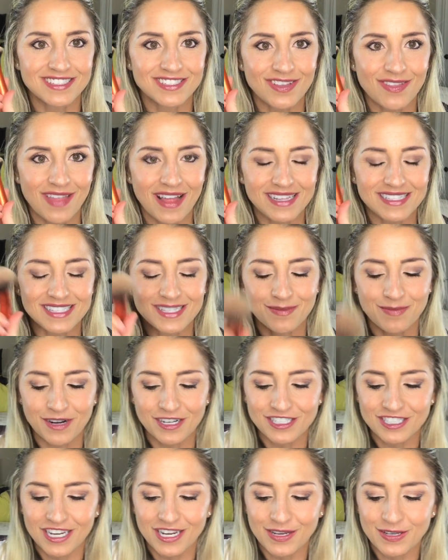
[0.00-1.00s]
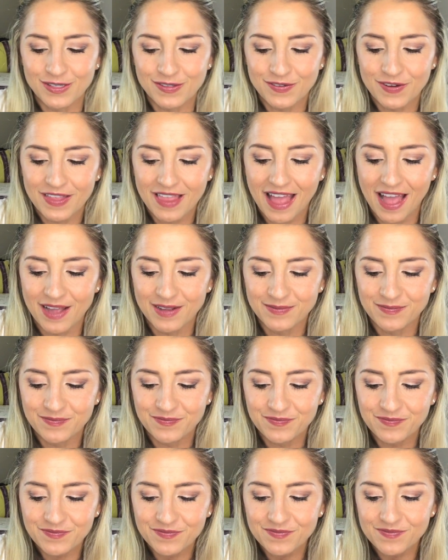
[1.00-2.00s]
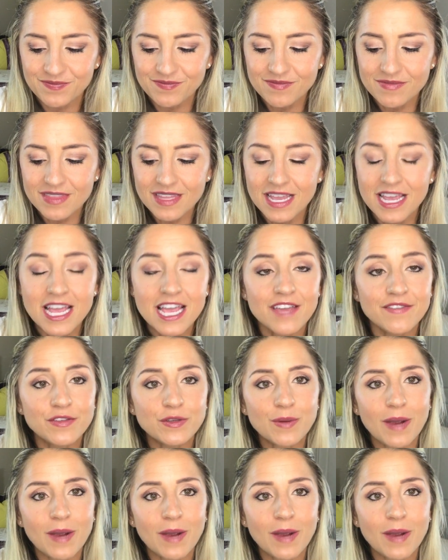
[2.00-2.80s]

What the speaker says: So that's the brush I use for that. If